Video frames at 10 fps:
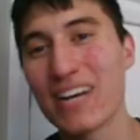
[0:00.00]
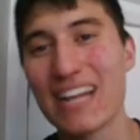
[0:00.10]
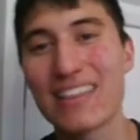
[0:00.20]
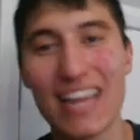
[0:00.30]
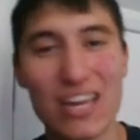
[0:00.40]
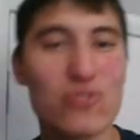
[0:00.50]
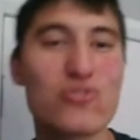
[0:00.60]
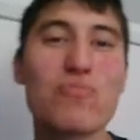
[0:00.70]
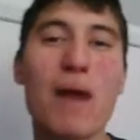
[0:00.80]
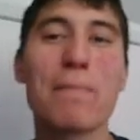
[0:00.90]
and thank you
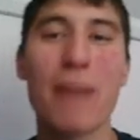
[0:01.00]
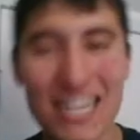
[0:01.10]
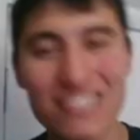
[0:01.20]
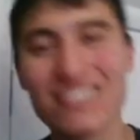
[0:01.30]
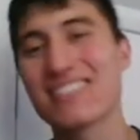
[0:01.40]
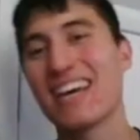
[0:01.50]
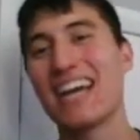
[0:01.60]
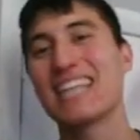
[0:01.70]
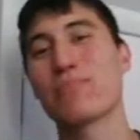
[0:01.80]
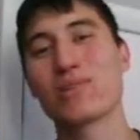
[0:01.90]
to my patrons
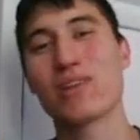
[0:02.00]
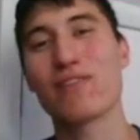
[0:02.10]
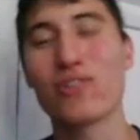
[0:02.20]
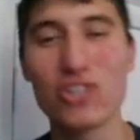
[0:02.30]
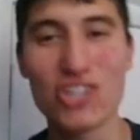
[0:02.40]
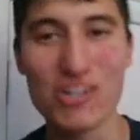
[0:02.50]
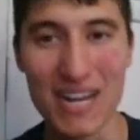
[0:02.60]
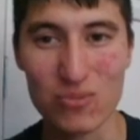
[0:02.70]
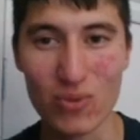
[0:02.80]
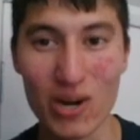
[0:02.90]
and supporters over on YouTube
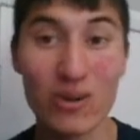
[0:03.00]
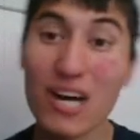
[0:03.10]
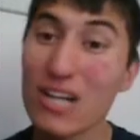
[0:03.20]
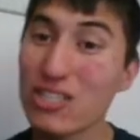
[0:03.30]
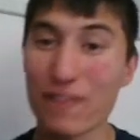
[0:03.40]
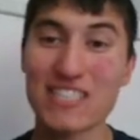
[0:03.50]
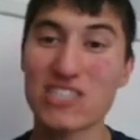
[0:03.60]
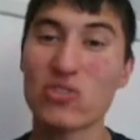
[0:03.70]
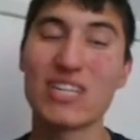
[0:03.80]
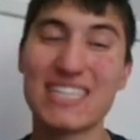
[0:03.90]
as well. Don't forget to
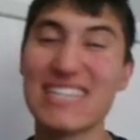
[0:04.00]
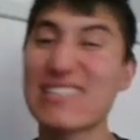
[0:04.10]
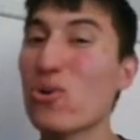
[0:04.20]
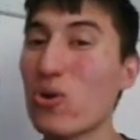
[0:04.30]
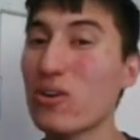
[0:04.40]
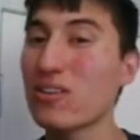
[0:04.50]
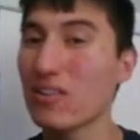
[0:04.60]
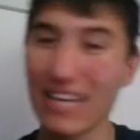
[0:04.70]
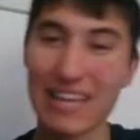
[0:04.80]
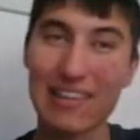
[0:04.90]
join the Discord,
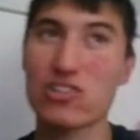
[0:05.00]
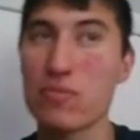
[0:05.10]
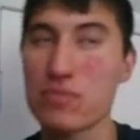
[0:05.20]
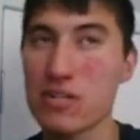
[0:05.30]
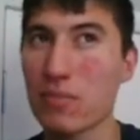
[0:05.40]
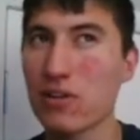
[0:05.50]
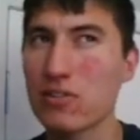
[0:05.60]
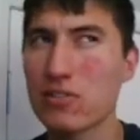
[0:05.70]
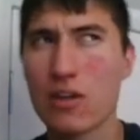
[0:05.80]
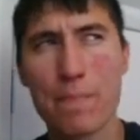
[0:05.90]
link in the description,
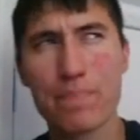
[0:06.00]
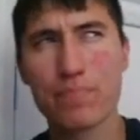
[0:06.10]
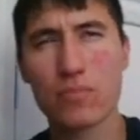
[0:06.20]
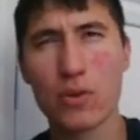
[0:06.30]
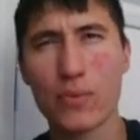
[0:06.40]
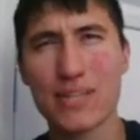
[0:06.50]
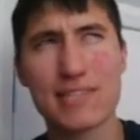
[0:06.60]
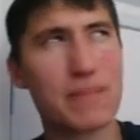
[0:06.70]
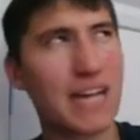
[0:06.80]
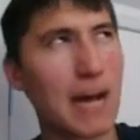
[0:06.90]
because when's this
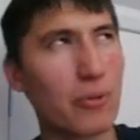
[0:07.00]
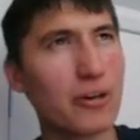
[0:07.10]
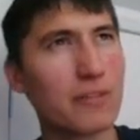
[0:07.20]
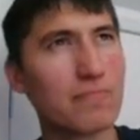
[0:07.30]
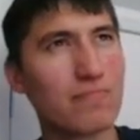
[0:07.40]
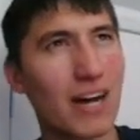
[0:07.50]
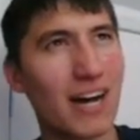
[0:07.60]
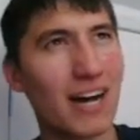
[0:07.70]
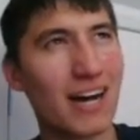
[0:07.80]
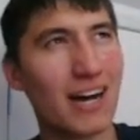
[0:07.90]
being uploaded?
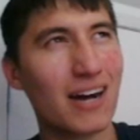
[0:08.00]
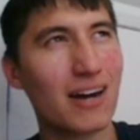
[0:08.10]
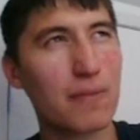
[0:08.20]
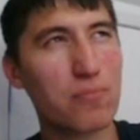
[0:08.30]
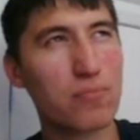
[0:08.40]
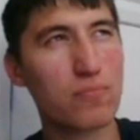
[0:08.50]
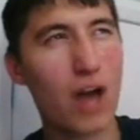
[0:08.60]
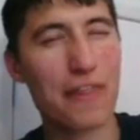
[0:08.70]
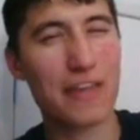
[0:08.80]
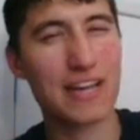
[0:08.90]

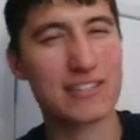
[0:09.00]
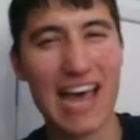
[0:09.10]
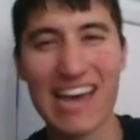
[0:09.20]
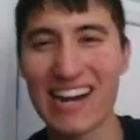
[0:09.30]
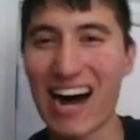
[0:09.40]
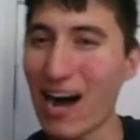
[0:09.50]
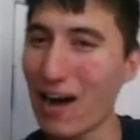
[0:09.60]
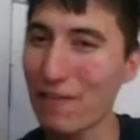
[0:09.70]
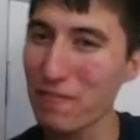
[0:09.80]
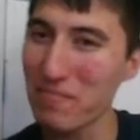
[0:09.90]
I think a day and a
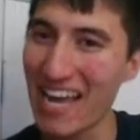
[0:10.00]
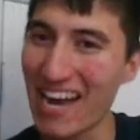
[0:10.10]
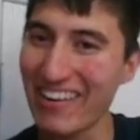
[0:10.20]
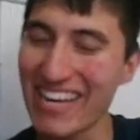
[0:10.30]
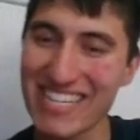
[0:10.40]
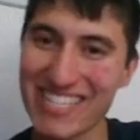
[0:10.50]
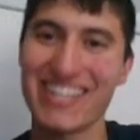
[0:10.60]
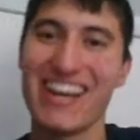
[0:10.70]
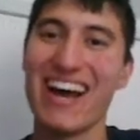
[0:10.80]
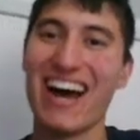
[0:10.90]
half from now-ish.
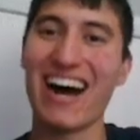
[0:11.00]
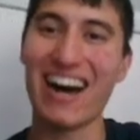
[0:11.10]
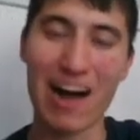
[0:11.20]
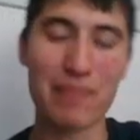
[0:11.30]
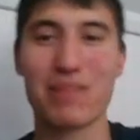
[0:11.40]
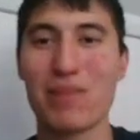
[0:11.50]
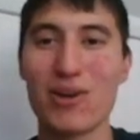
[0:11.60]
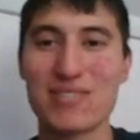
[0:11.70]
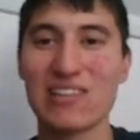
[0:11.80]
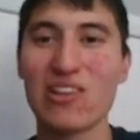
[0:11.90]
I'm going to be
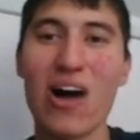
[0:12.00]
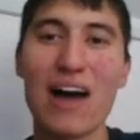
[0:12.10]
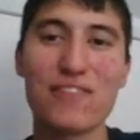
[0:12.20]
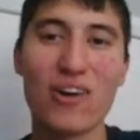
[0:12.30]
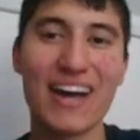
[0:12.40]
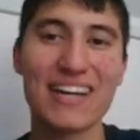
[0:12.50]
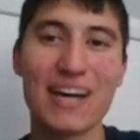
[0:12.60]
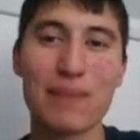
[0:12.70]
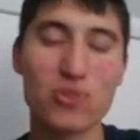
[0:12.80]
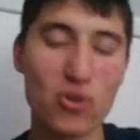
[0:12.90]
hosting a live Naiad
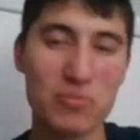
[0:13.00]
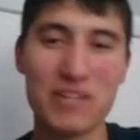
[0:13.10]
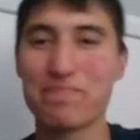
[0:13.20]
Cup tournament.